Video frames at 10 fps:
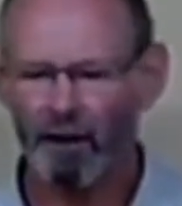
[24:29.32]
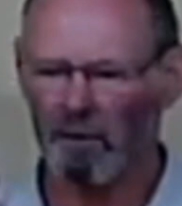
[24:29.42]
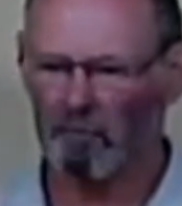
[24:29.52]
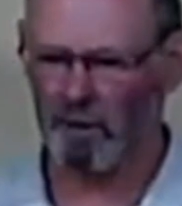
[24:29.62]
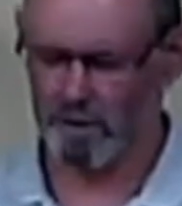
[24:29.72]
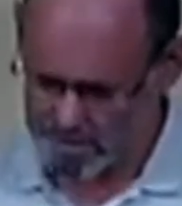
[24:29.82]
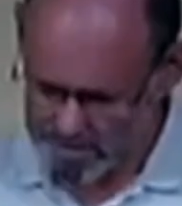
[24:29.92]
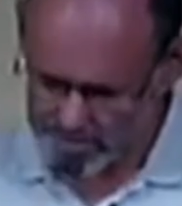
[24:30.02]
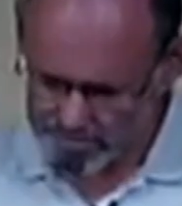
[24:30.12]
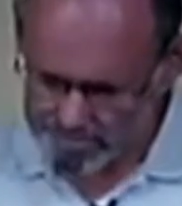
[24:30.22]
Her
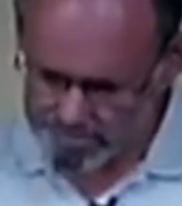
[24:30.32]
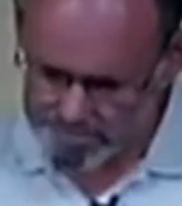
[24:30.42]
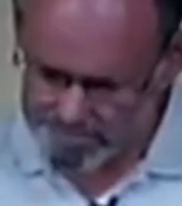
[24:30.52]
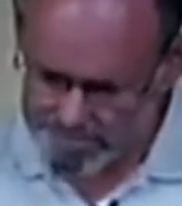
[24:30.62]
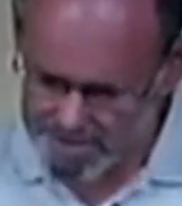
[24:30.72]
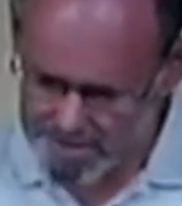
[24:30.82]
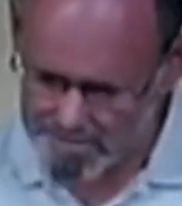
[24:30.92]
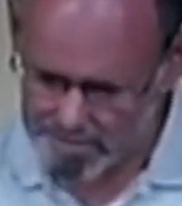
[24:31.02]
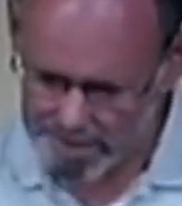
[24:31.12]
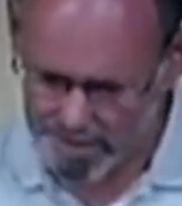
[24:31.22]
boss,
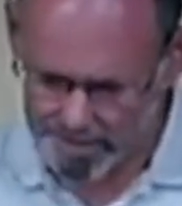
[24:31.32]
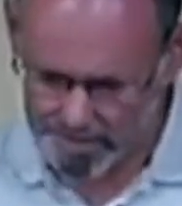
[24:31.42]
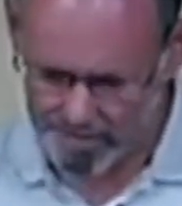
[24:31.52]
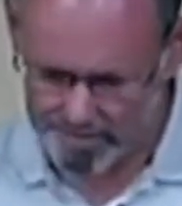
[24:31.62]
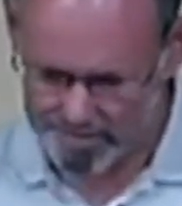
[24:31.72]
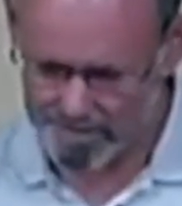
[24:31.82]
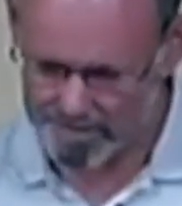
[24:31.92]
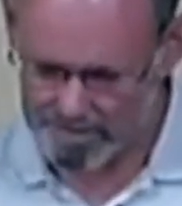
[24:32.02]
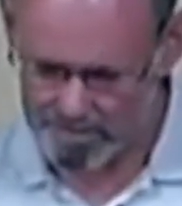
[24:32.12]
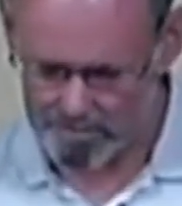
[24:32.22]
decent man, I, I, I
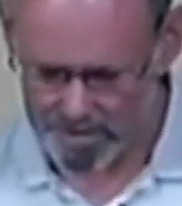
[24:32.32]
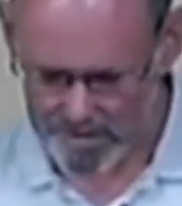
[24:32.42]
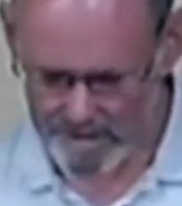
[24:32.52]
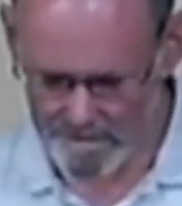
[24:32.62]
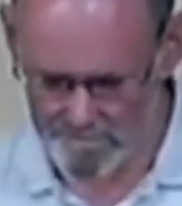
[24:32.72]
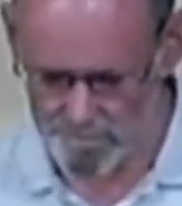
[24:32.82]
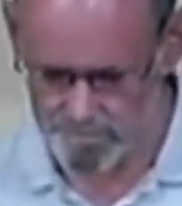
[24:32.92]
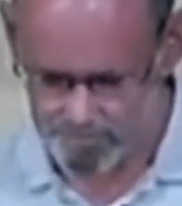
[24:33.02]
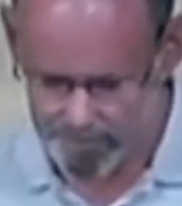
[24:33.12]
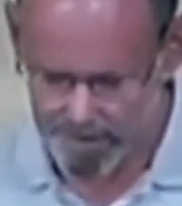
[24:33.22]
know him myself, or
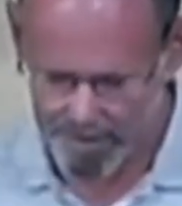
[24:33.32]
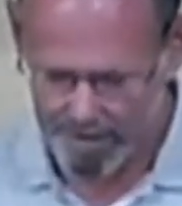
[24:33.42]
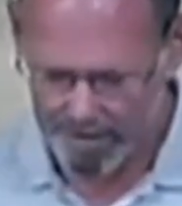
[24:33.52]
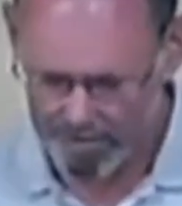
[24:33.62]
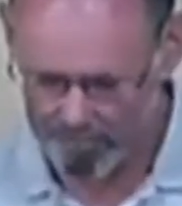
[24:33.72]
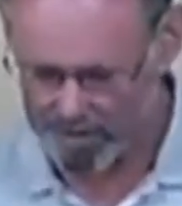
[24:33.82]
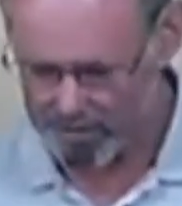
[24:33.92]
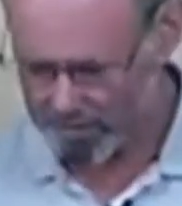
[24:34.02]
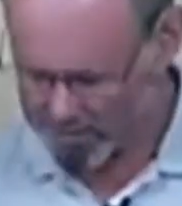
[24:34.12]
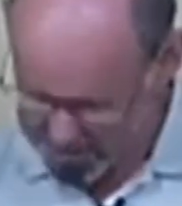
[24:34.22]
haven't met
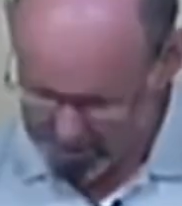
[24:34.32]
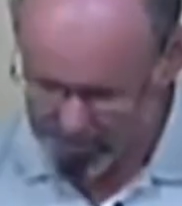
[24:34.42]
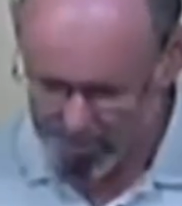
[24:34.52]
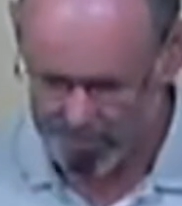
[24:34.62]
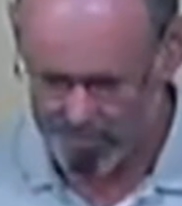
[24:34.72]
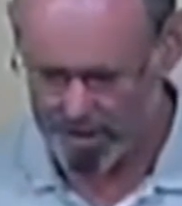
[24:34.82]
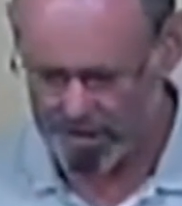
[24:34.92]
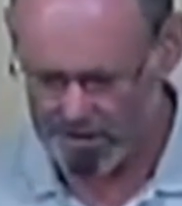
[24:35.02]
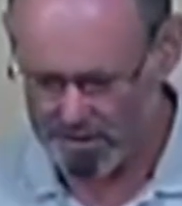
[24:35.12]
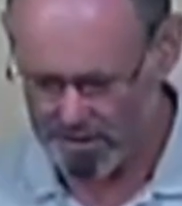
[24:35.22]
him, seen him for
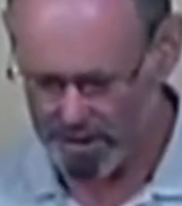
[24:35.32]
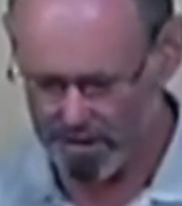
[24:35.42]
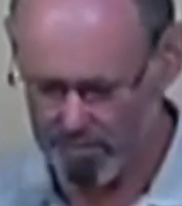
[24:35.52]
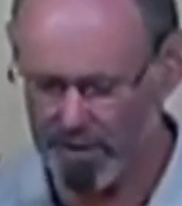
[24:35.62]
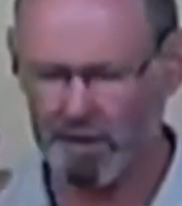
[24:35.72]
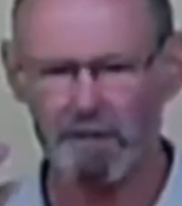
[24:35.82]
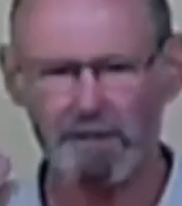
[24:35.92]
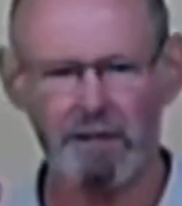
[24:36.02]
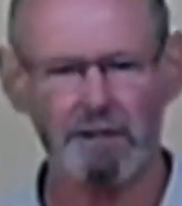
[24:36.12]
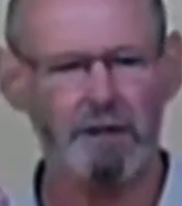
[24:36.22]
ages now, but he
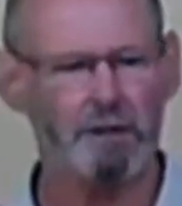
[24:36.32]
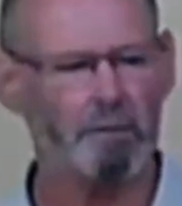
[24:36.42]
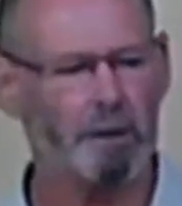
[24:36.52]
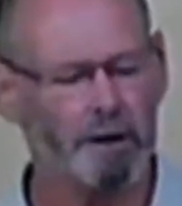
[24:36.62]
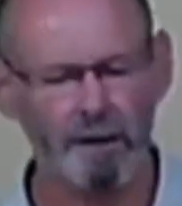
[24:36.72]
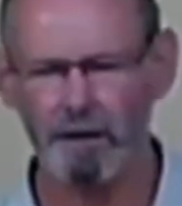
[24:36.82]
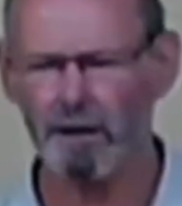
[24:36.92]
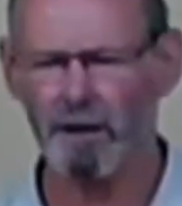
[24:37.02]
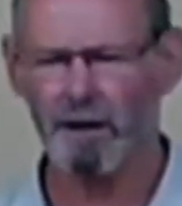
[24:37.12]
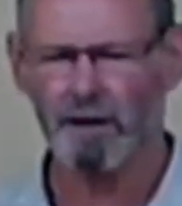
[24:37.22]
said to her one day,
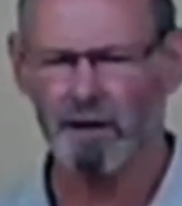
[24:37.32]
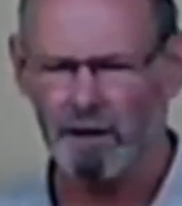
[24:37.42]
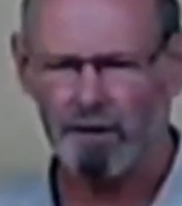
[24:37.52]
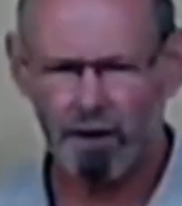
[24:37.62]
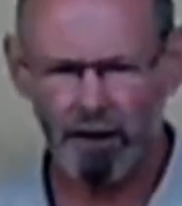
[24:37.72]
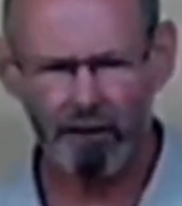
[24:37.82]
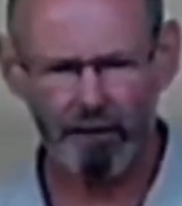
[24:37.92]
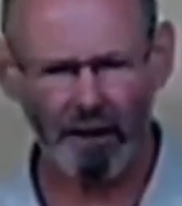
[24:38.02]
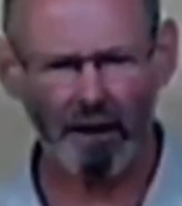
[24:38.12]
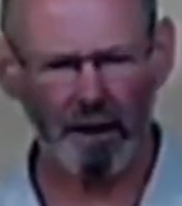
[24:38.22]
you know, I,
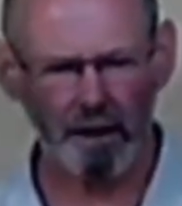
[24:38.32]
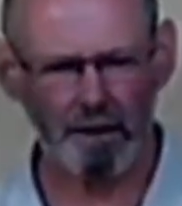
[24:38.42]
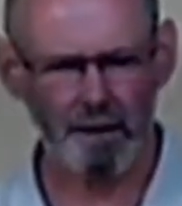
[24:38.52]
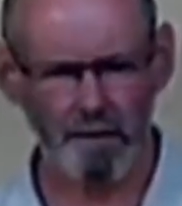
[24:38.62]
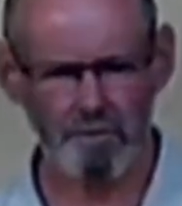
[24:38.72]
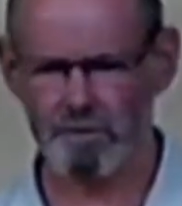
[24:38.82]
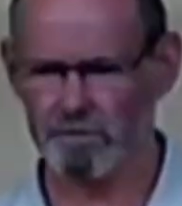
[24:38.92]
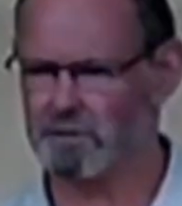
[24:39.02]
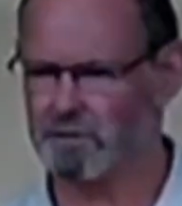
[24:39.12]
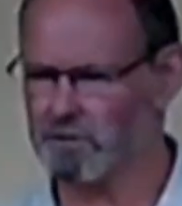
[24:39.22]
like I like having
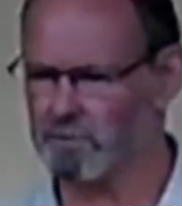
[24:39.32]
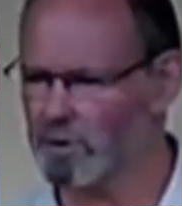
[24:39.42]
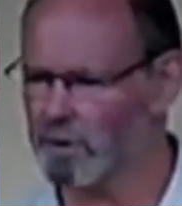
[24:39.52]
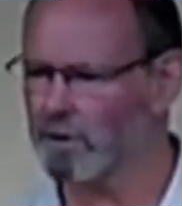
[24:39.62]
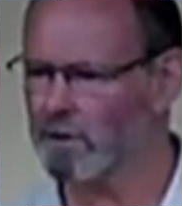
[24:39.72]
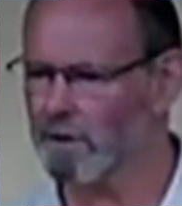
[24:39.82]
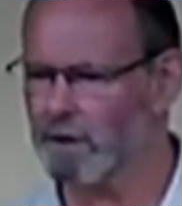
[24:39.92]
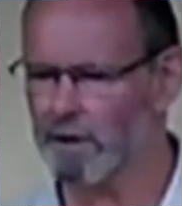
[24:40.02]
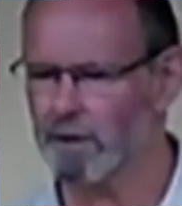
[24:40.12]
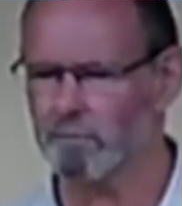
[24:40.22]
Christians work
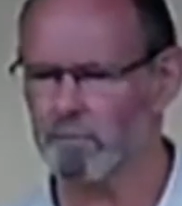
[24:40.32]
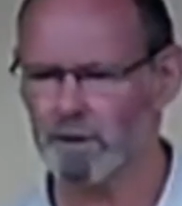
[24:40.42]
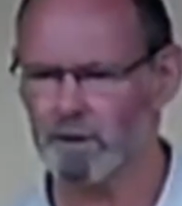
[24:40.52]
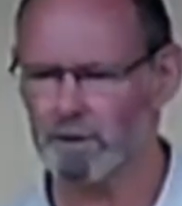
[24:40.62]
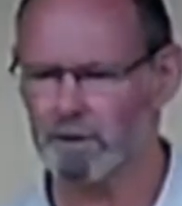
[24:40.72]
under me.